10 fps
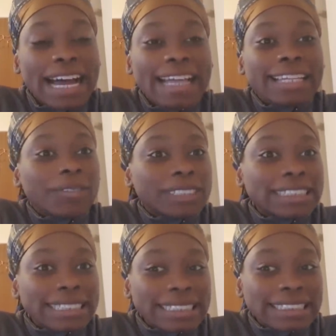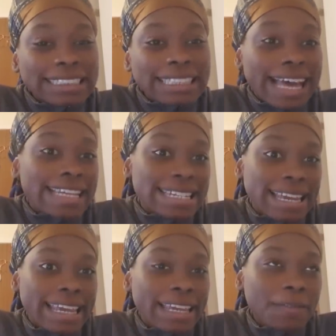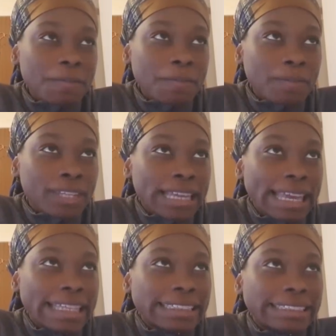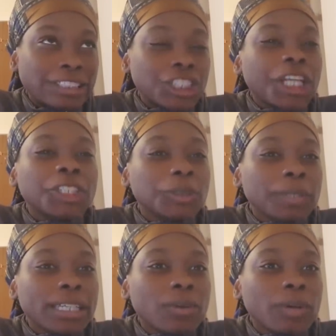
And ever since that day, it's changed me in a